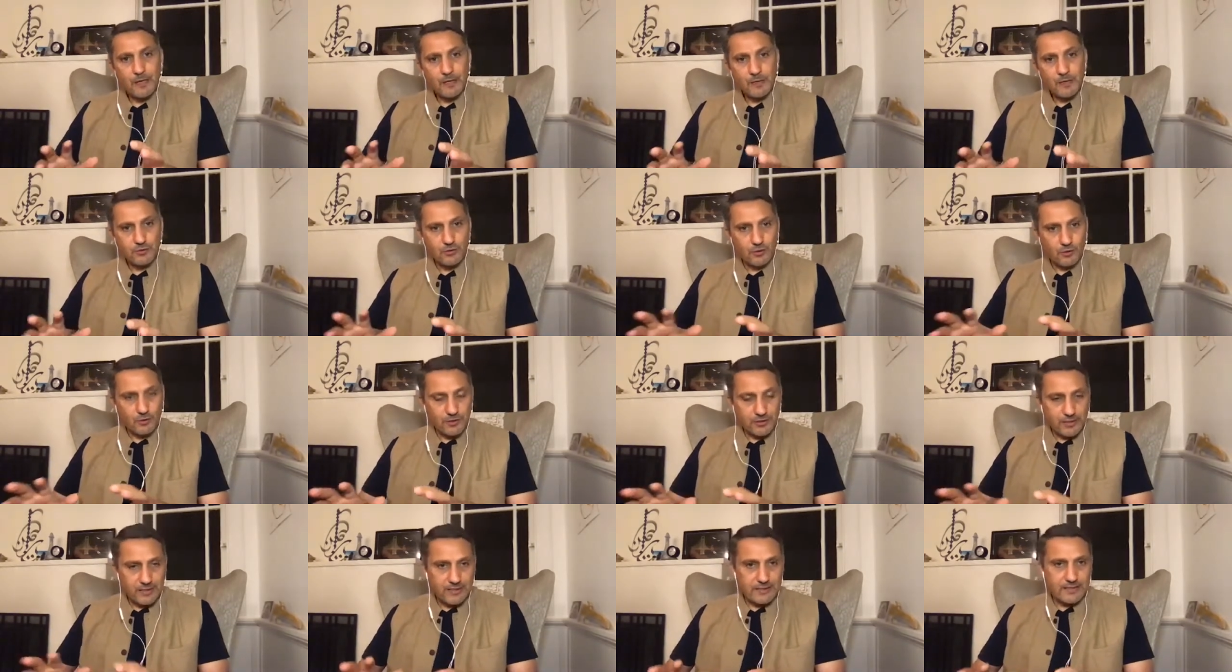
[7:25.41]
So
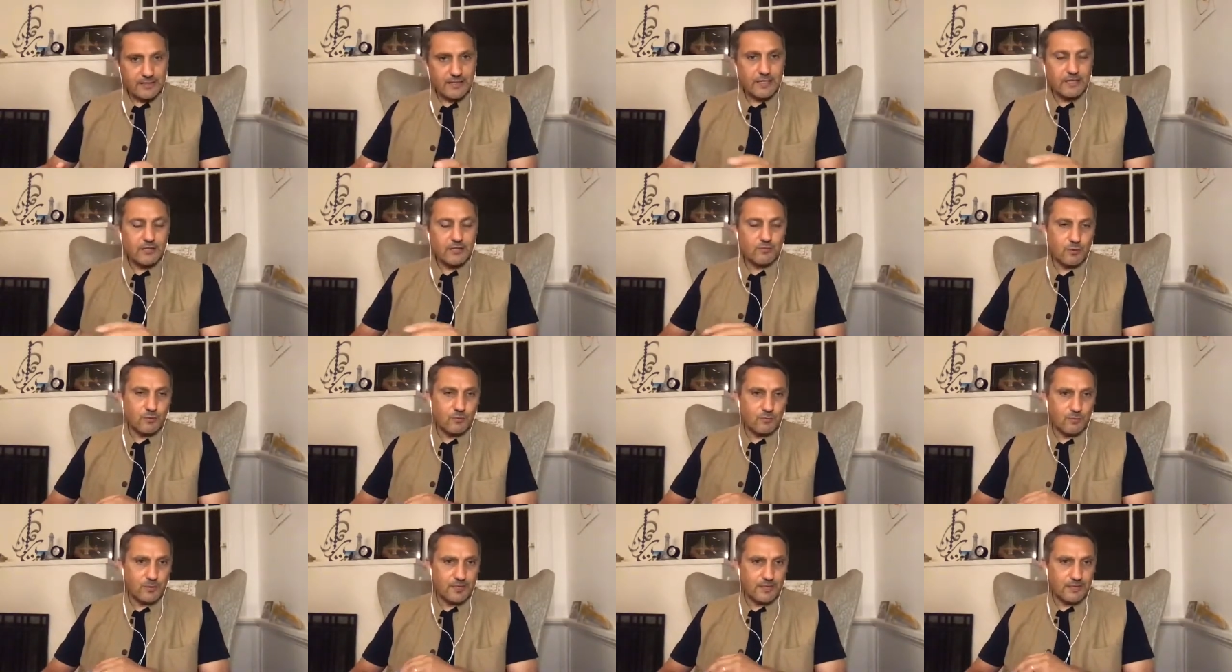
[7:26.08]
in this sense,
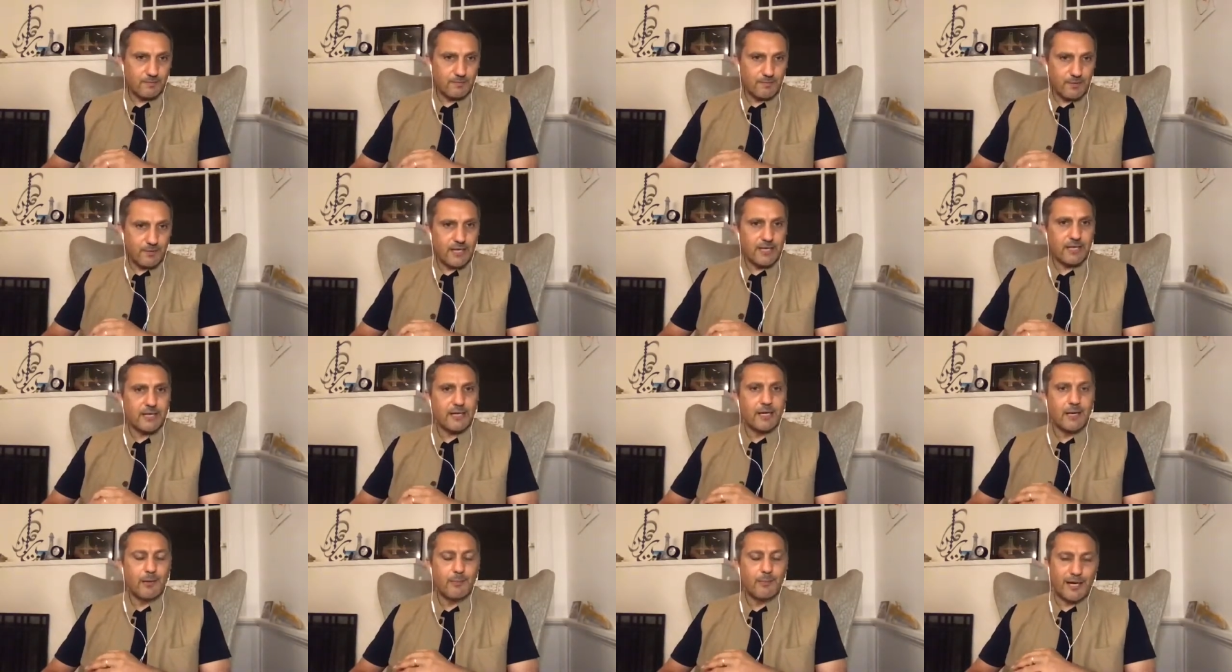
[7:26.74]
when we
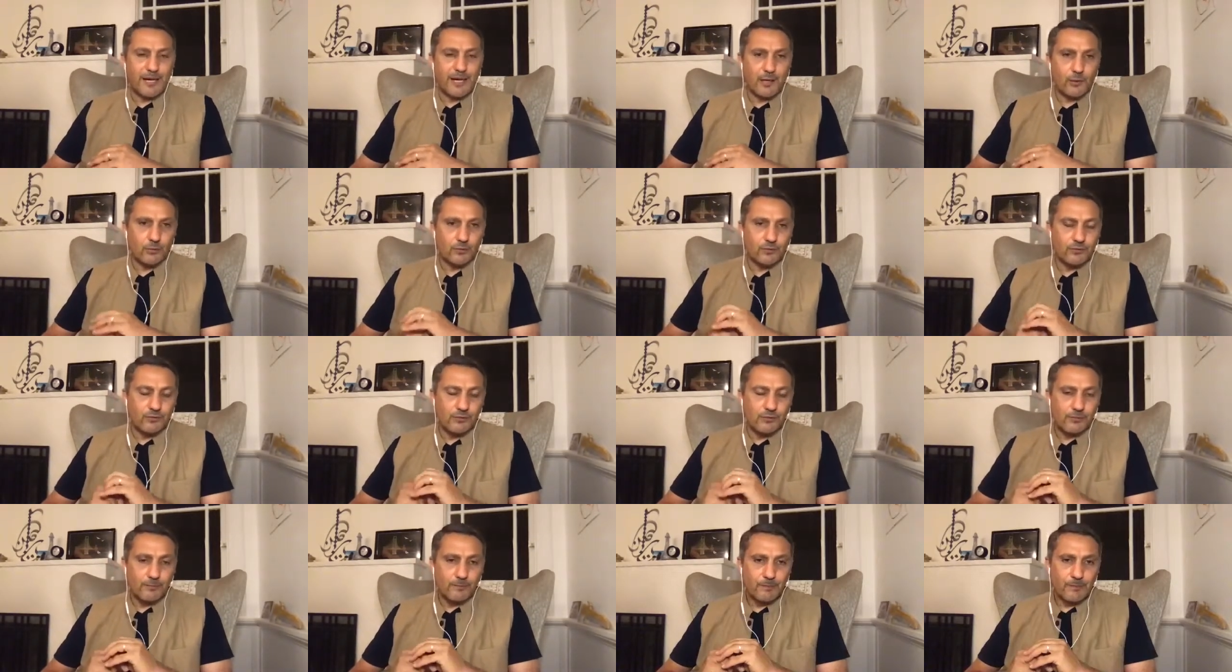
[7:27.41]
speak about
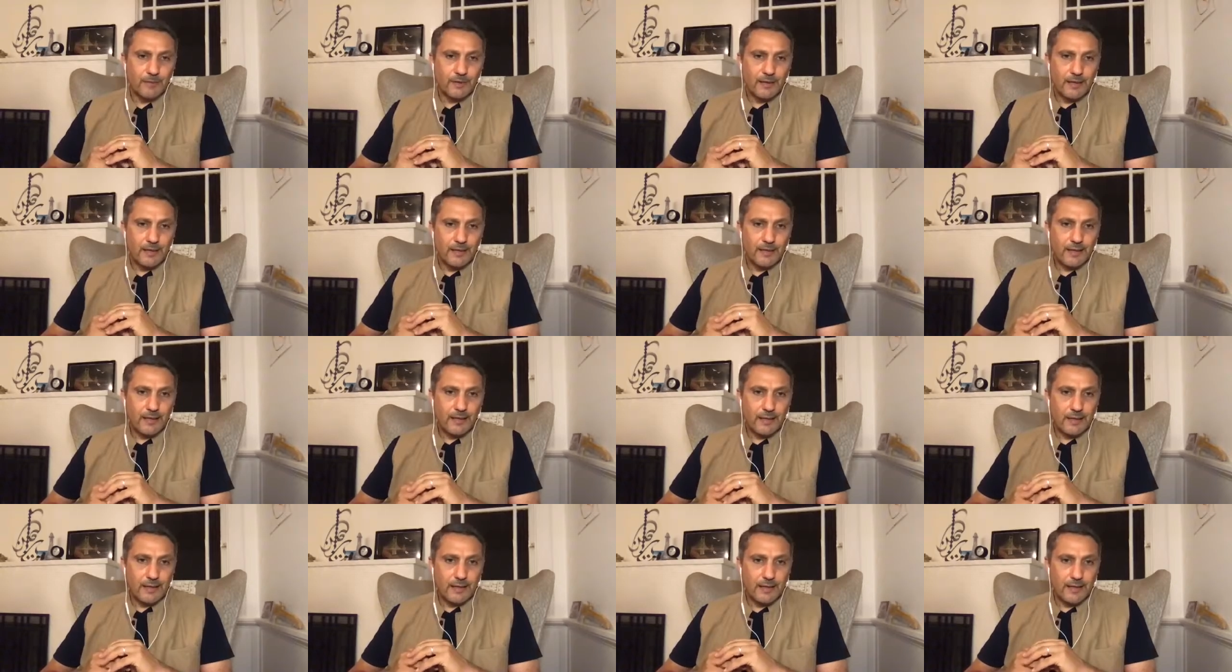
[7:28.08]

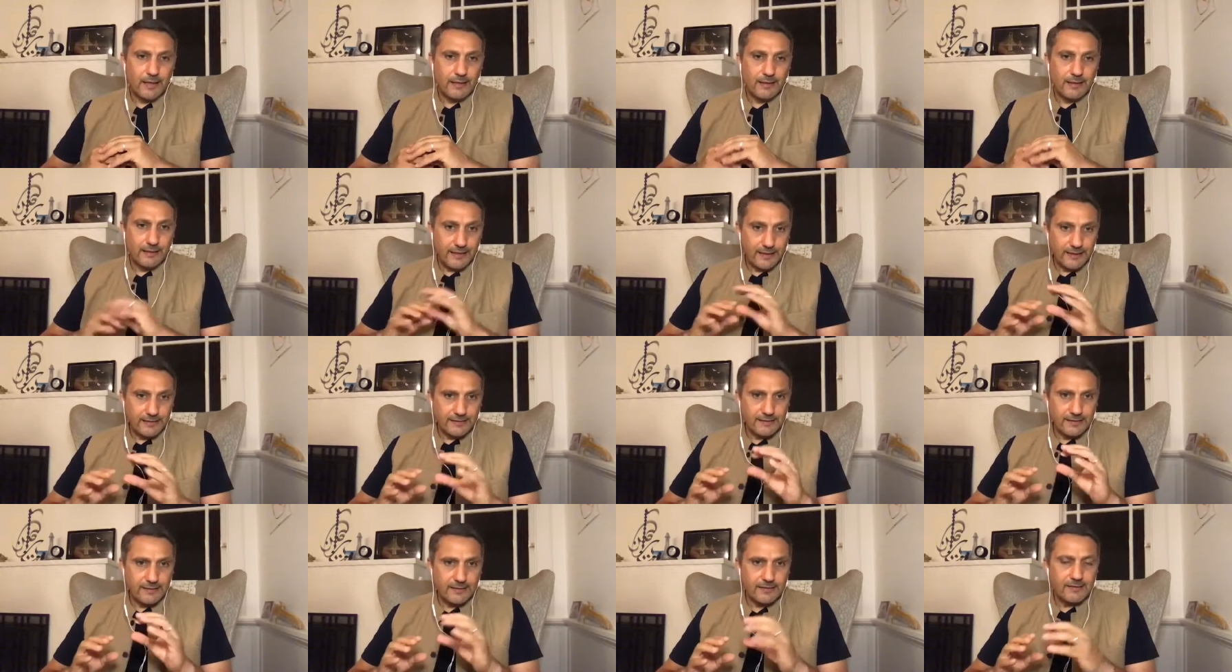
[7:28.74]

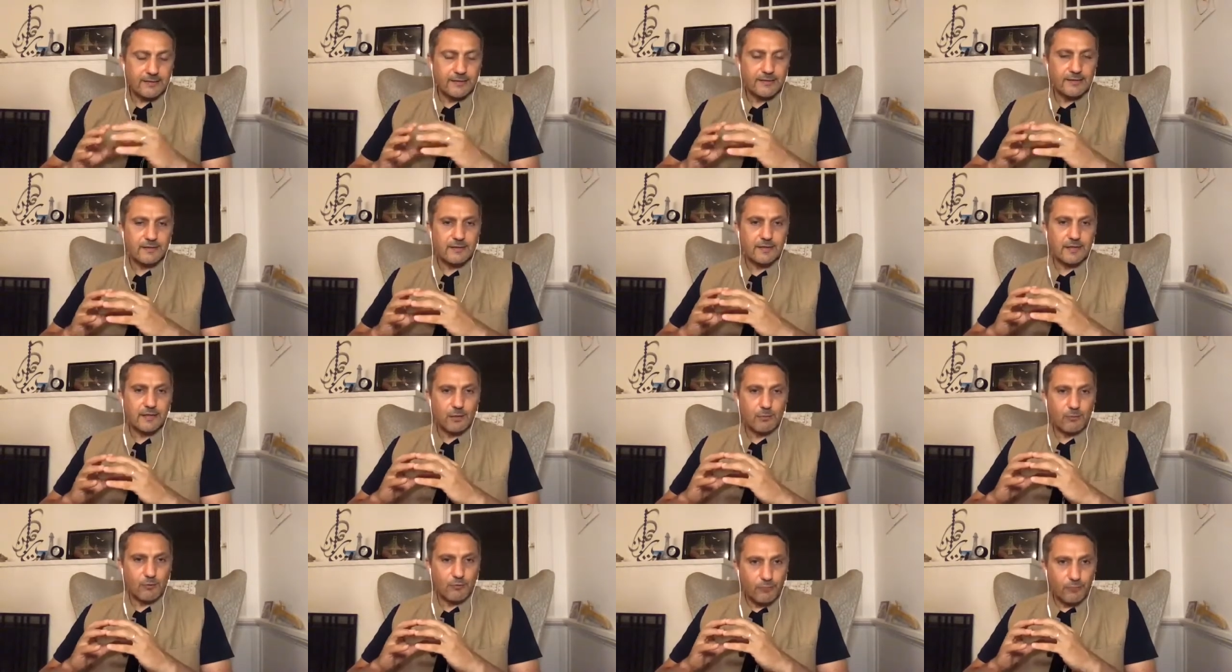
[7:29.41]
latent
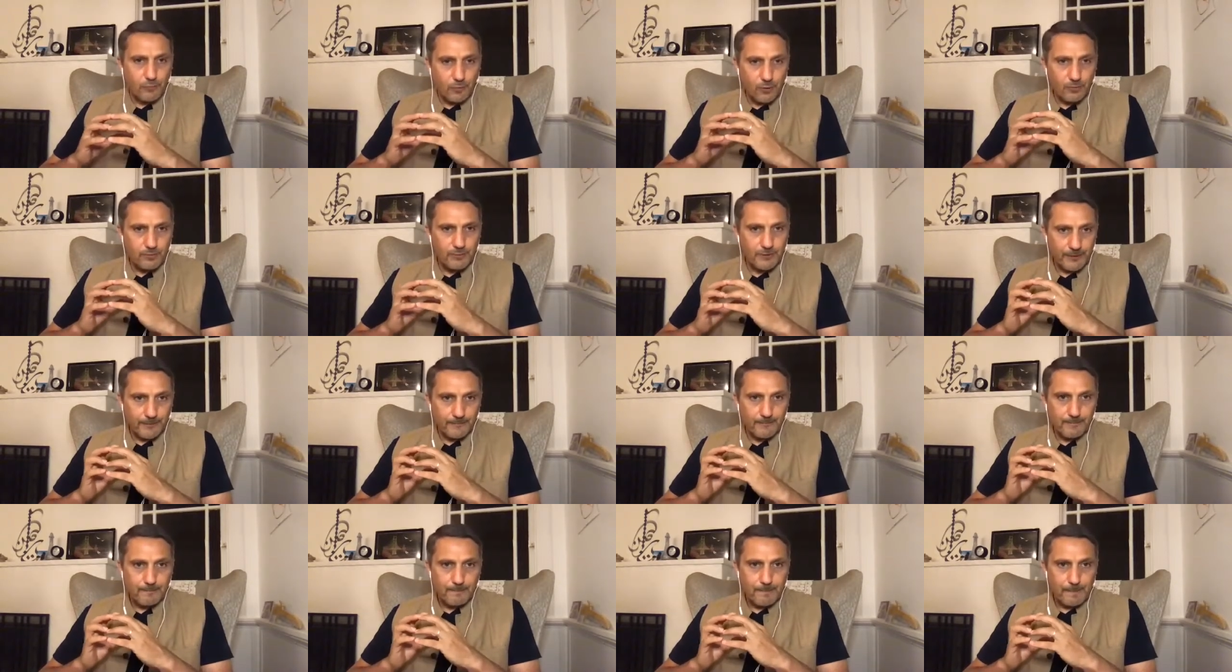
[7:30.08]

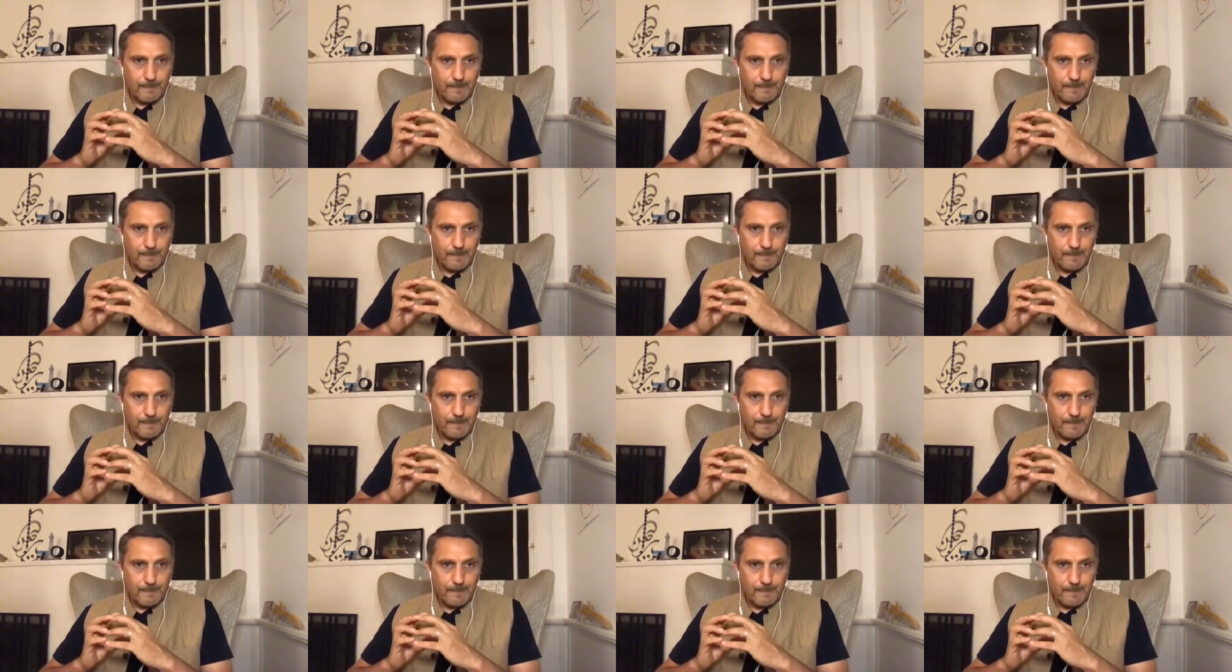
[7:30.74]
Islamophobia,